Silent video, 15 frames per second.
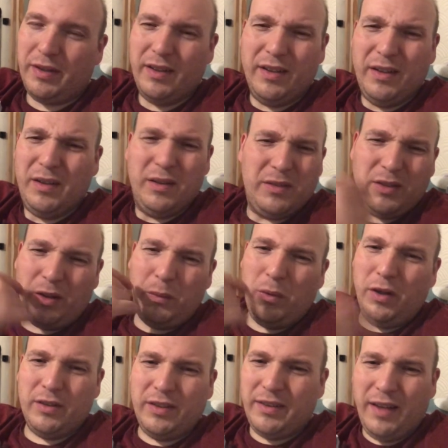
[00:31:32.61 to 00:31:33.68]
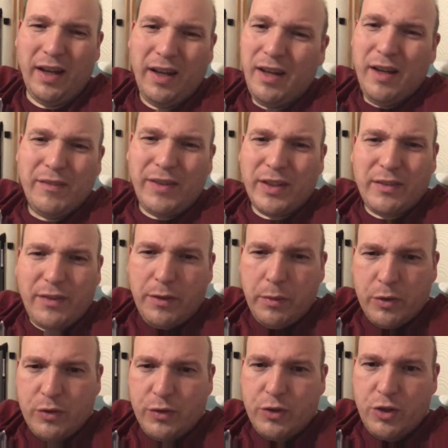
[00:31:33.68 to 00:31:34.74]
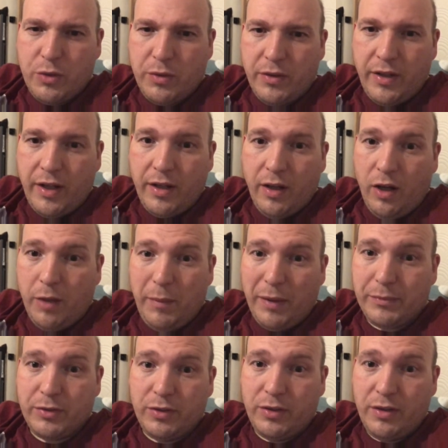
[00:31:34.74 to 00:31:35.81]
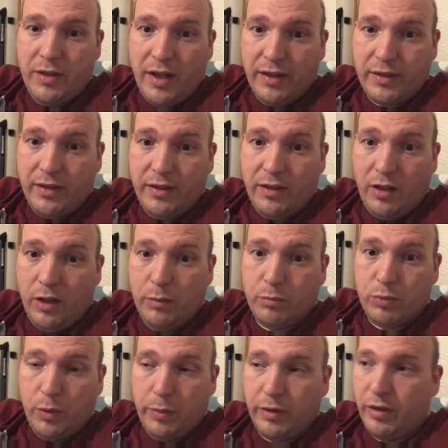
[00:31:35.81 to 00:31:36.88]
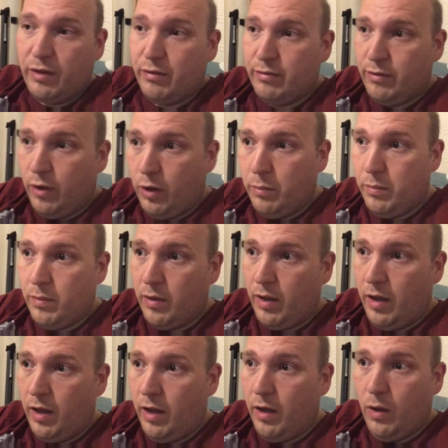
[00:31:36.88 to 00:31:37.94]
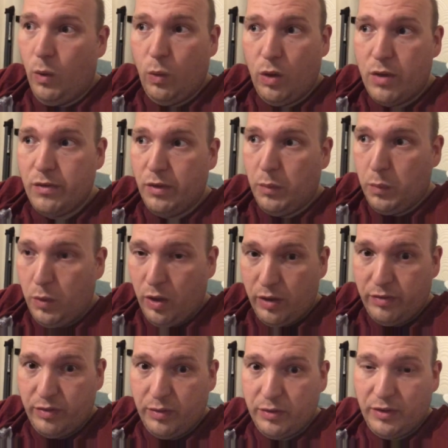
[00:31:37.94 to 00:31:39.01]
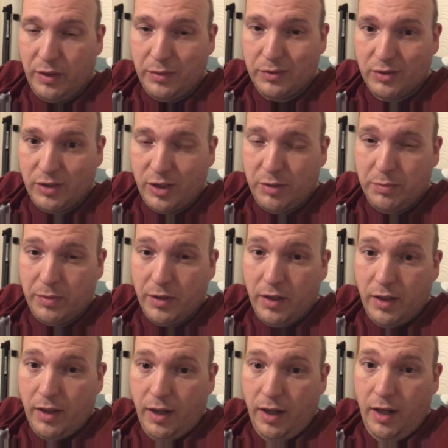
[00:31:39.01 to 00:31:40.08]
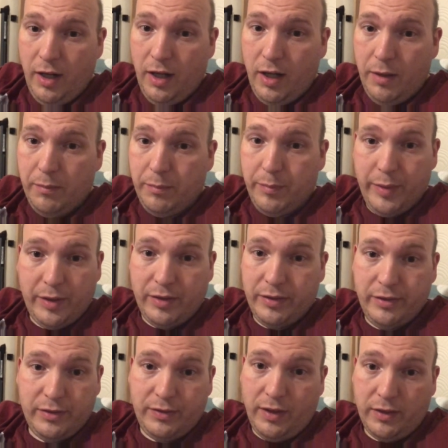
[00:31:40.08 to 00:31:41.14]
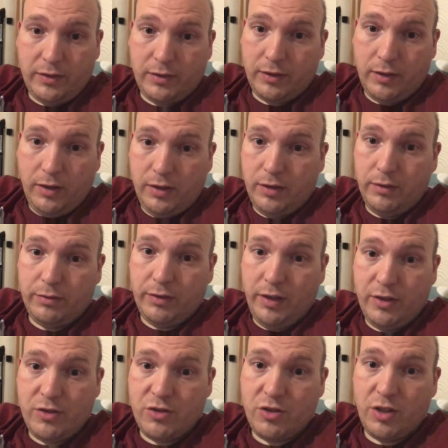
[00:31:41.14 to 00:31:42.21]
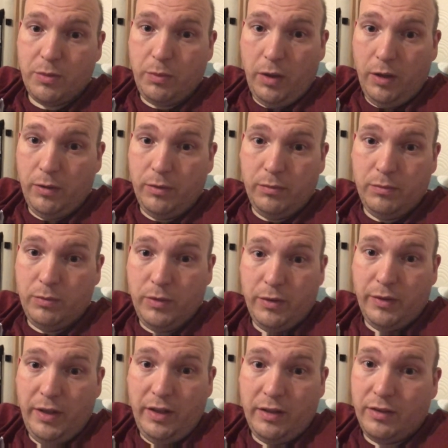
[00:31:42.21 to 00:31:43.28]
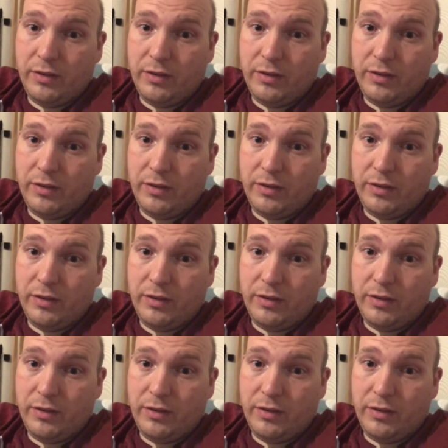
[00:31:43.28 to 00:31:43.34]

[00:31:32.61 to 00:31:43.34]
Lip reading: I don't know why I did that. Thank you very much for tuning in. I'm absolutely knackered. I'm probably gonna vom all over the wife who's now asleep, because that's the kind of relationship we're in.